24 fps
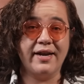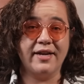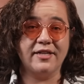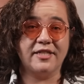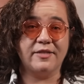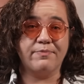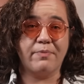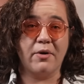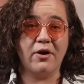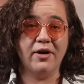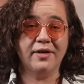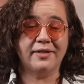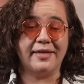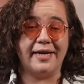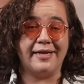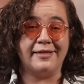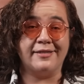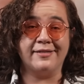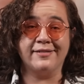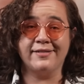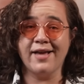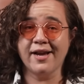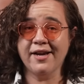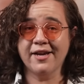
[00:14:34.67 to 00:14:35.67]
said it sparked a
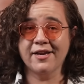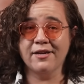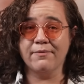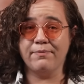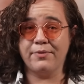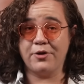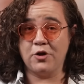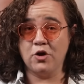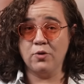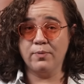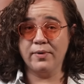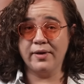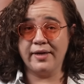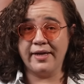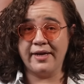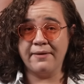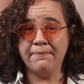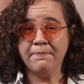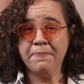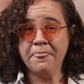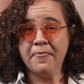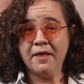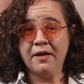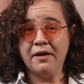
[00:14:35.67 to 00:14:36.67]
second
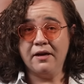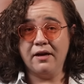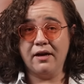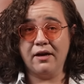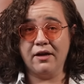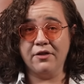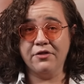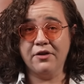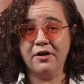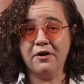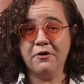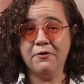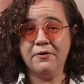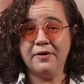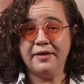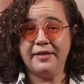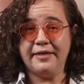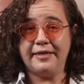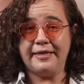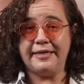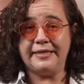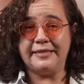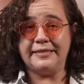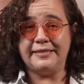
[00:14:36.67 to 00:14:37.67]
puberty, although
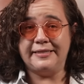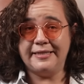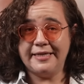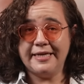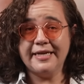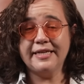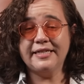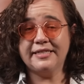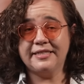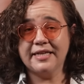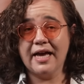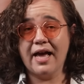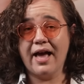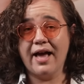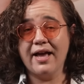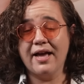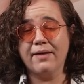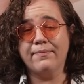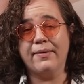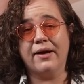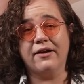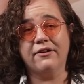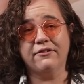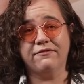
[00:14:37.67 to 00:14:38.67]
he did die
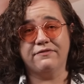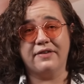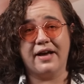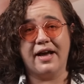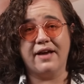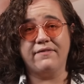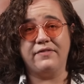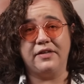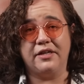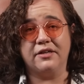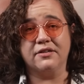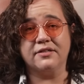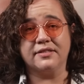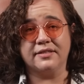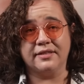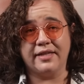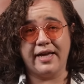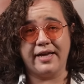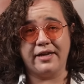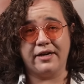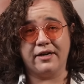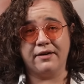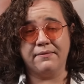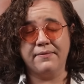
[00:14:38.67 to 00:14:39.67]
about five years
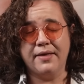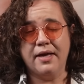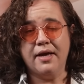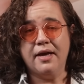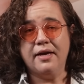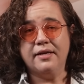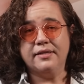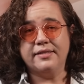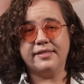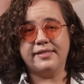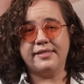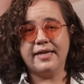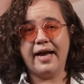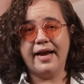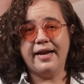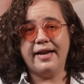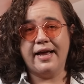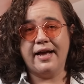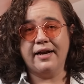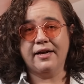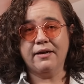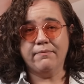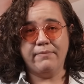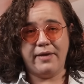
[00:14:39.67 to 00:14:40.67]
later.
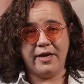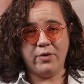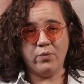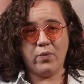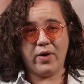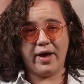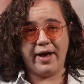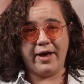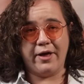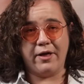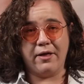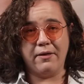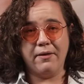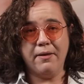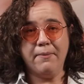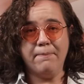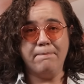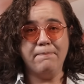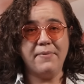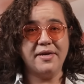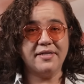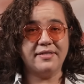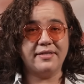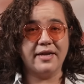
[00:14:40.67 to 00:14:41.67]
Steinach, meanwhile,
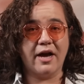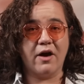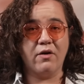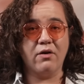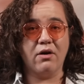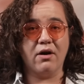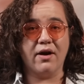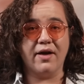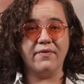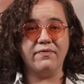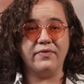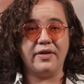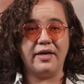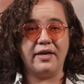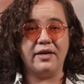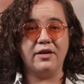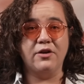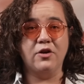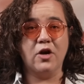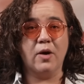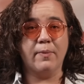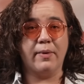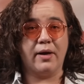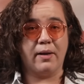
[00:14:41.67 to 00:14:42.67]
missed out on the
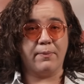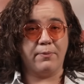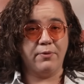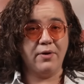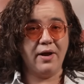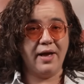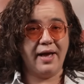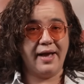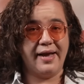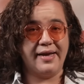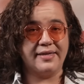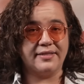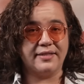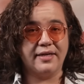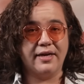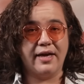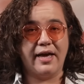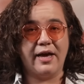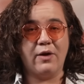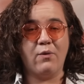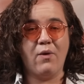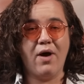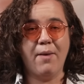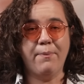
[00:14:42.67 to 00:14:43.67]
Nobel Prize
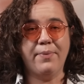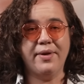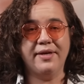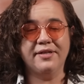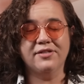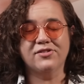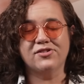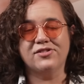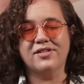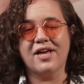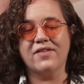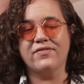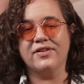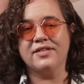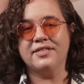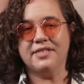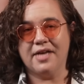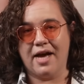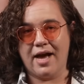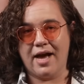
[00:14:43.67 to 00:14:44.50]
a whopping seven